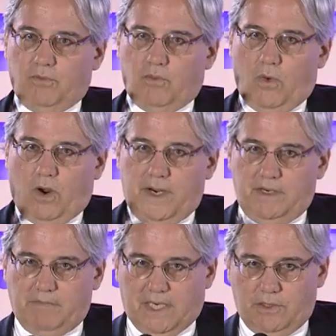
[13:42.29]
won
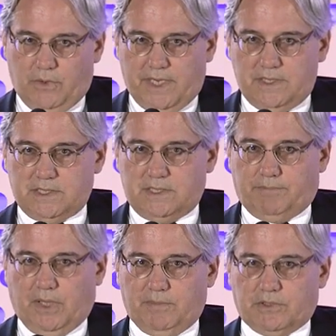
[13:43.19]
in many ways the
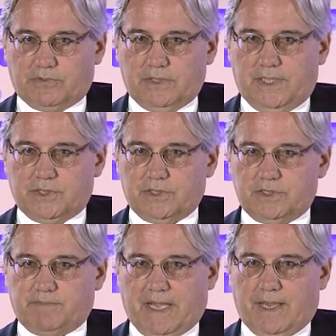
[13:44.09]
public
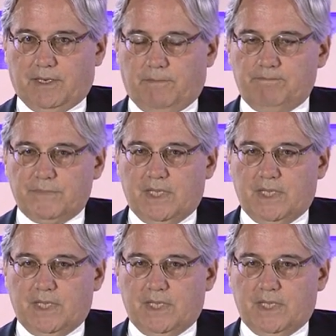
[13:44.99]
relations battle,